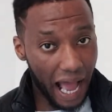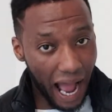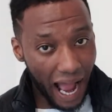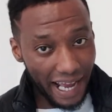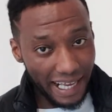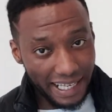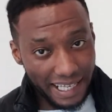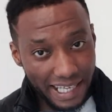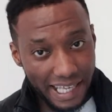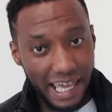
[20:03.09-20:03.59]

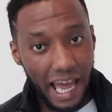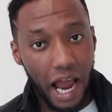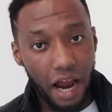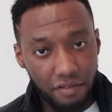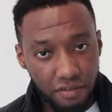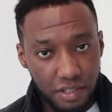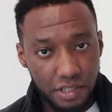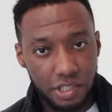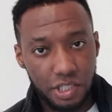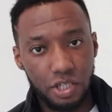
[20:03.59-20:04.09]
I
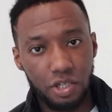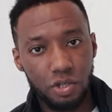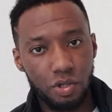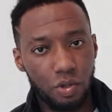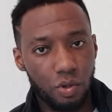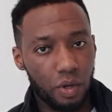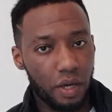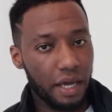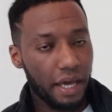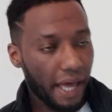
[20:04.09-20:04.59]
guarantee
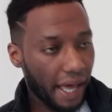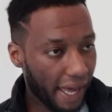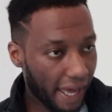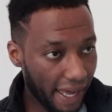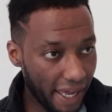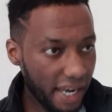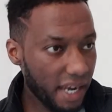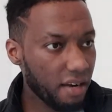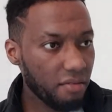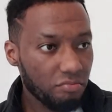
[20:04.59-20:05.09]
you,
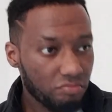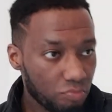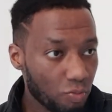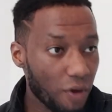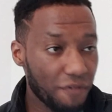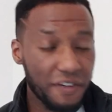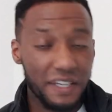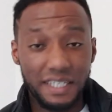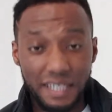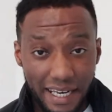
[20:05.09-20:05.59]
in
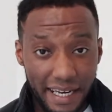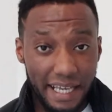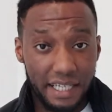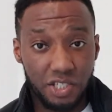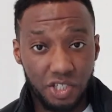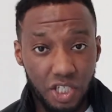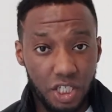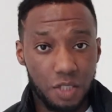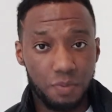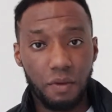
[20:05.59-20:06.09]
within the
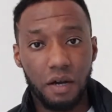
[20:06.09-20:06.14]
next six